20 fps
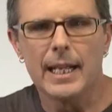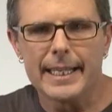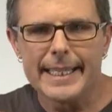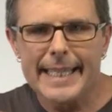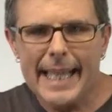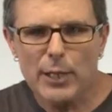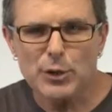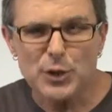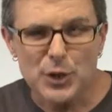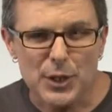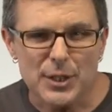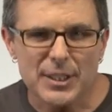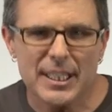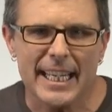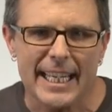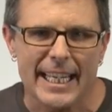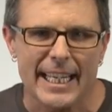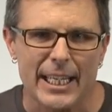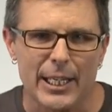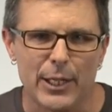Now
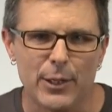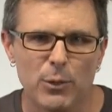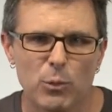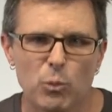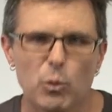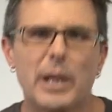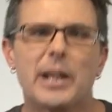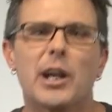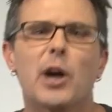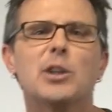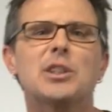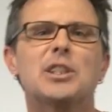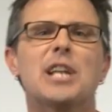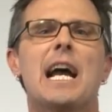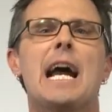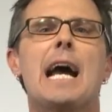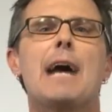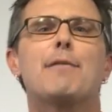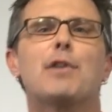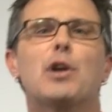today, we're going to
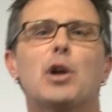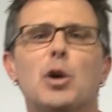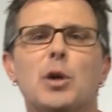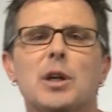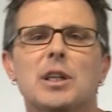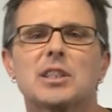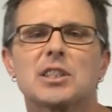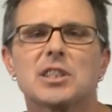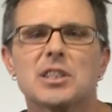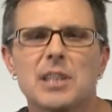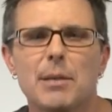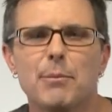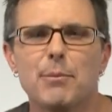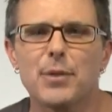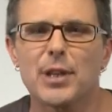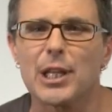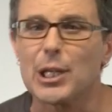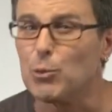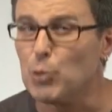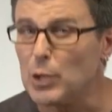have a look at
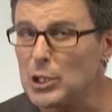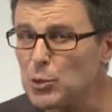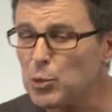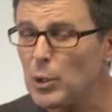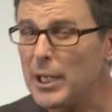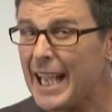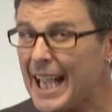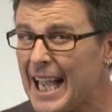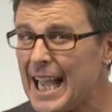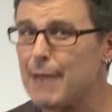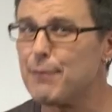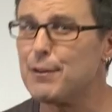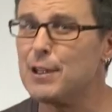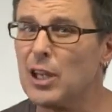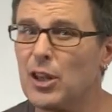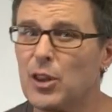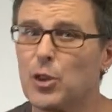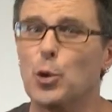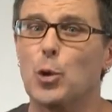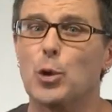something which we haven't
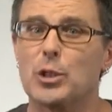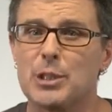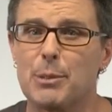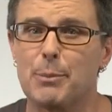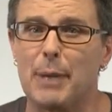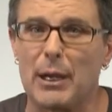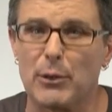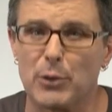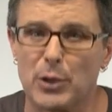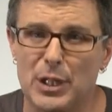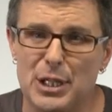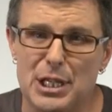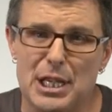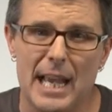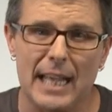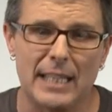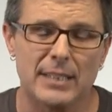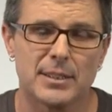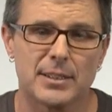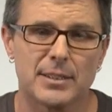thought about
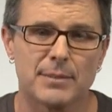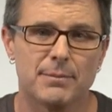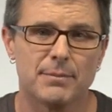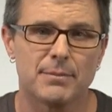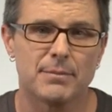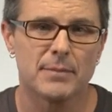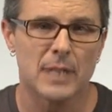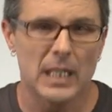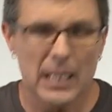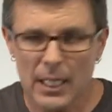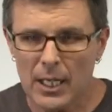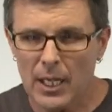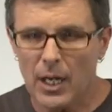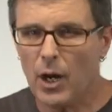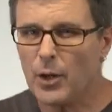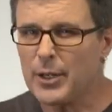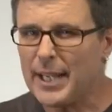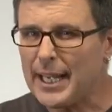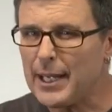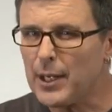yet.
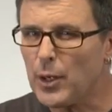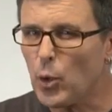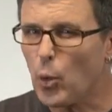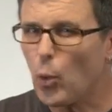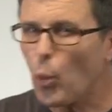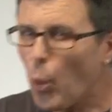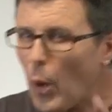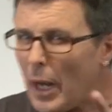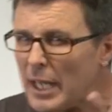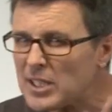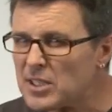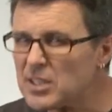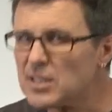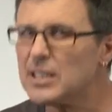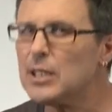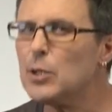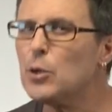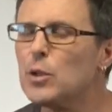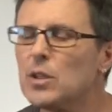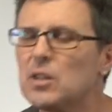Okay, we're
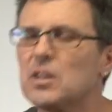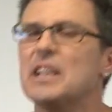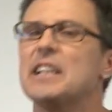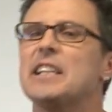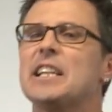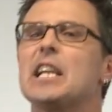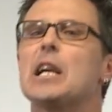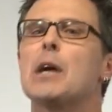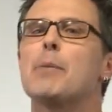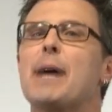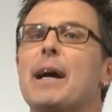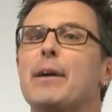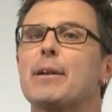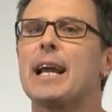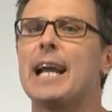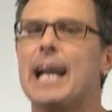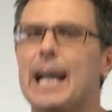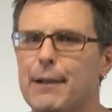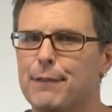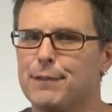still thinking about
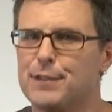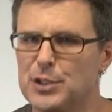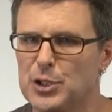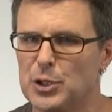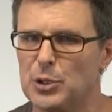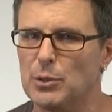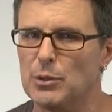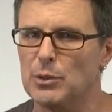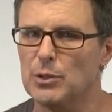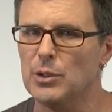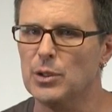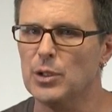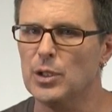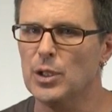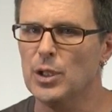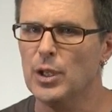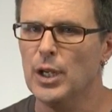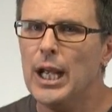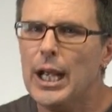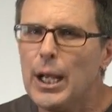have to.
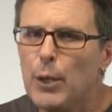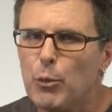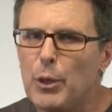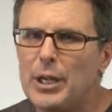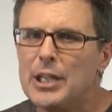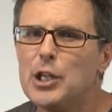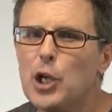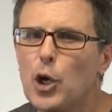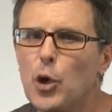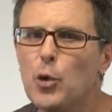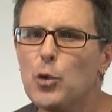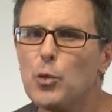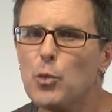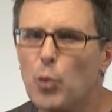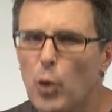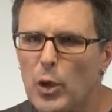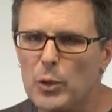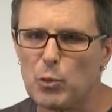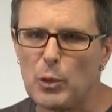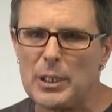We know
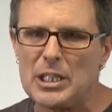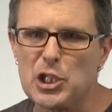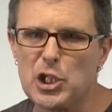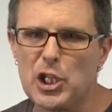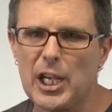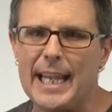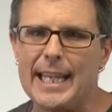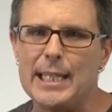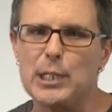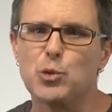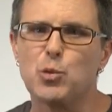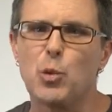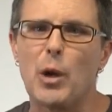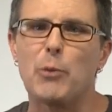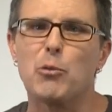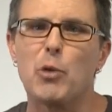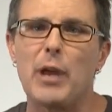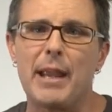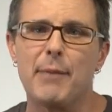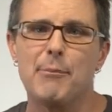what we change
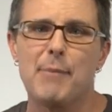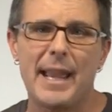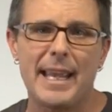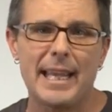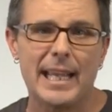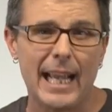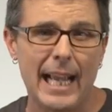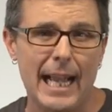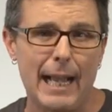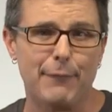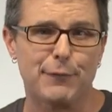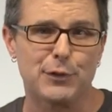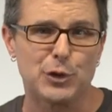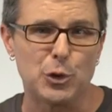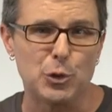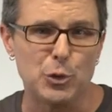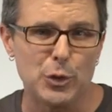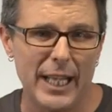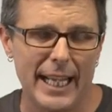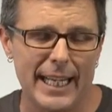when we make have to
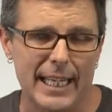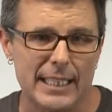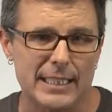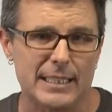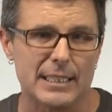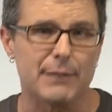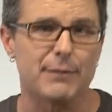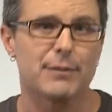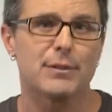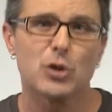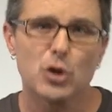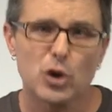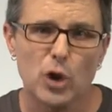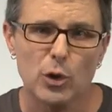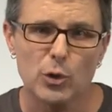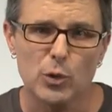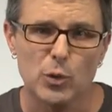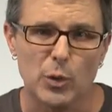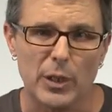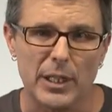negative,
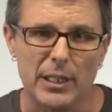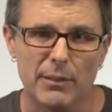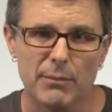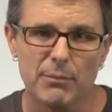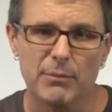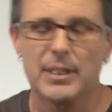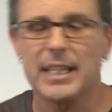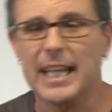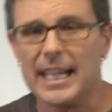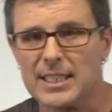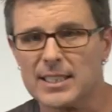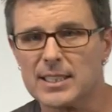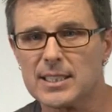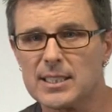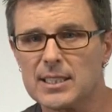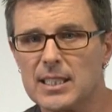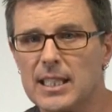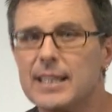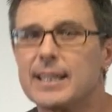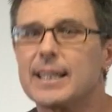don't we?
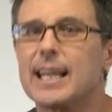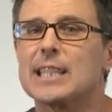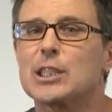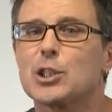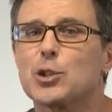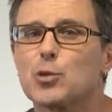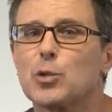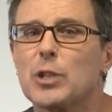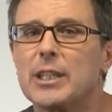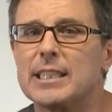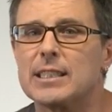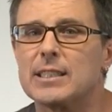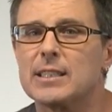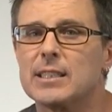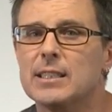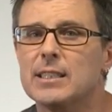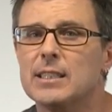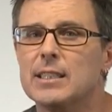Yes, that's right.